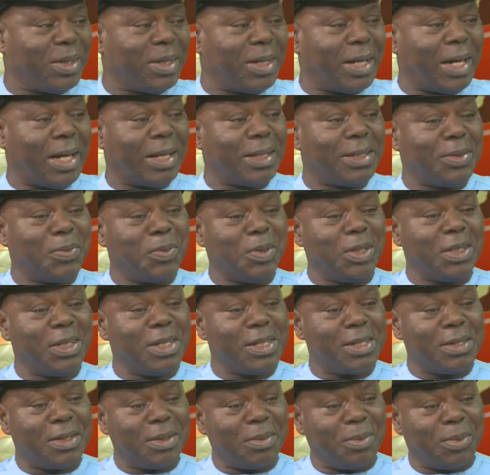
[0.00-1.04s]
that the
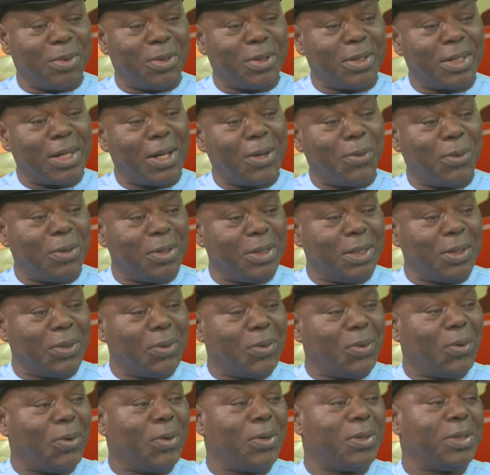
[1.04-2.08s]
ministry brought out what they
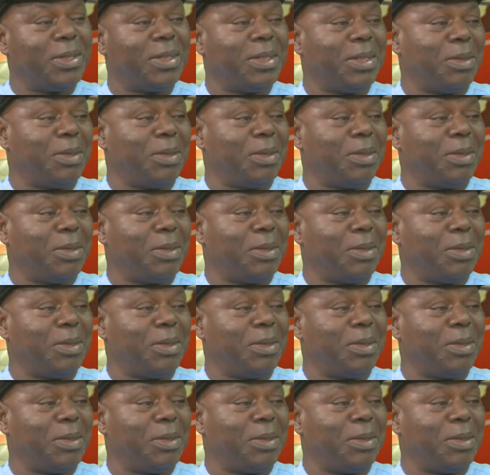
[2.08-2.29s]
called